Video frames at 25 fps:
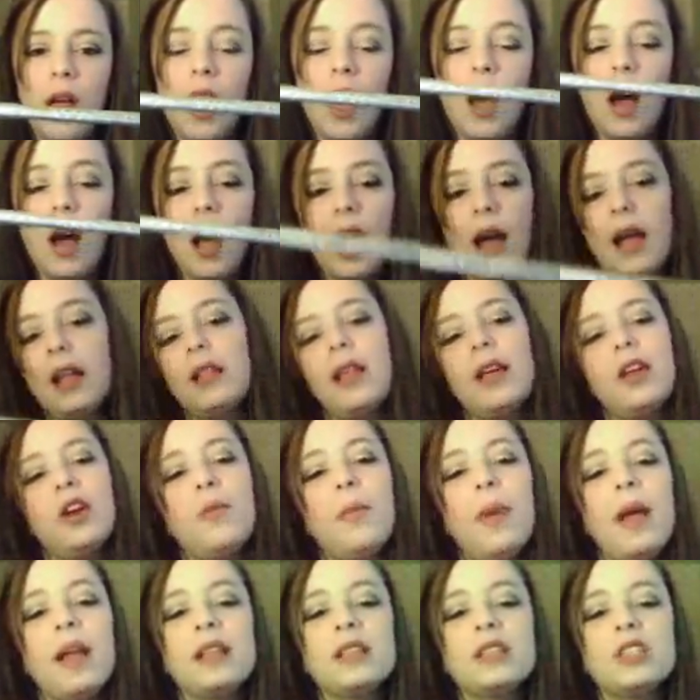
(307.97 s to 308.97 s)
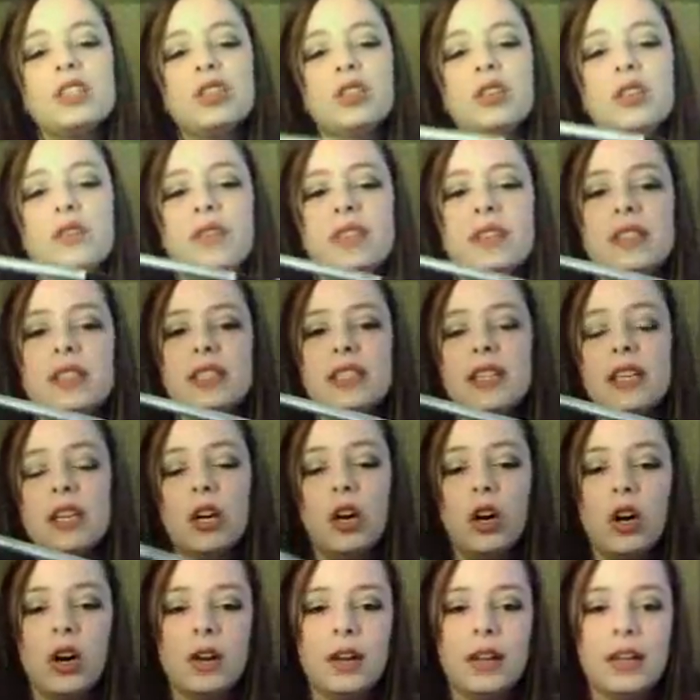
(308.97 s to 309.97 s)
eyeliner pencil, and this is an
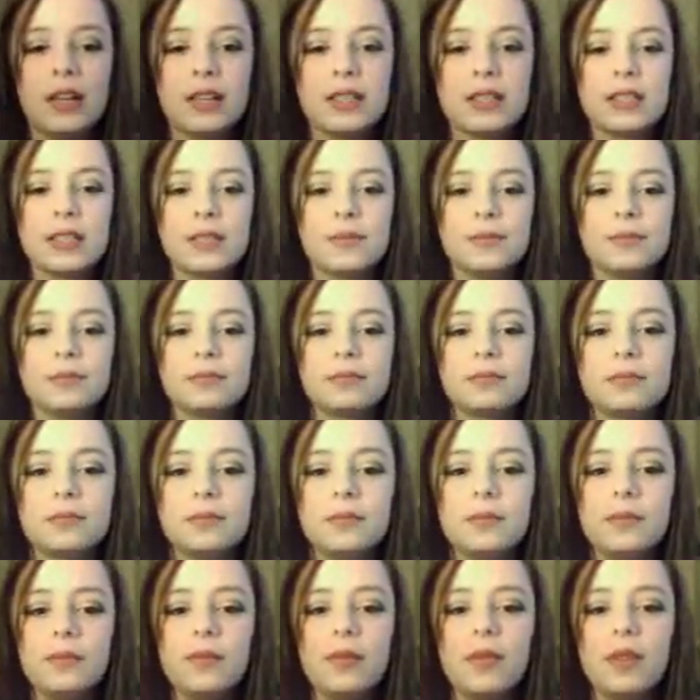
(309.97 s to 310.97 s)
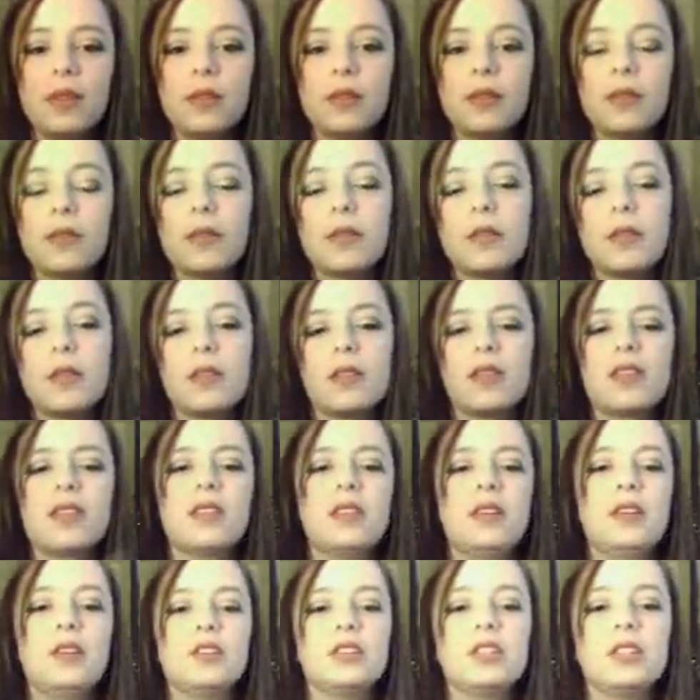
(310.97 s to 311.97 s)
Onyx
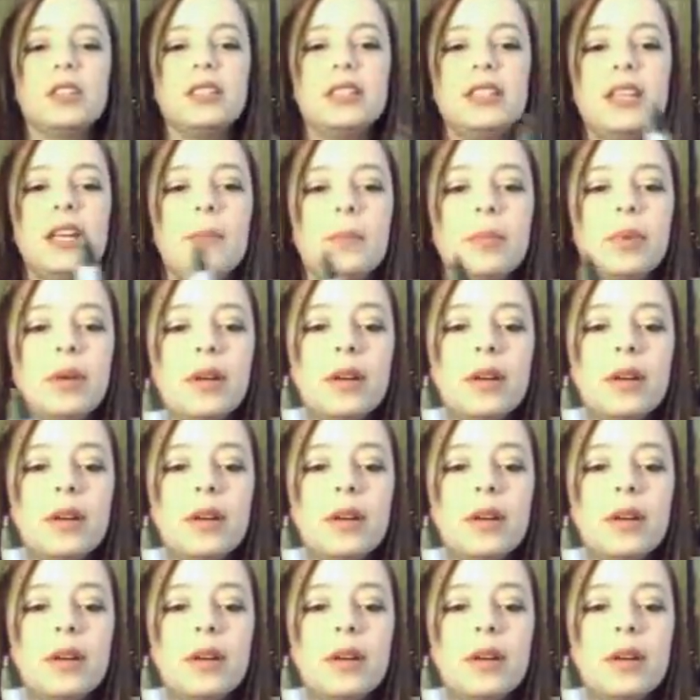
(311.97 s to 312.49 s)
and here's the tip.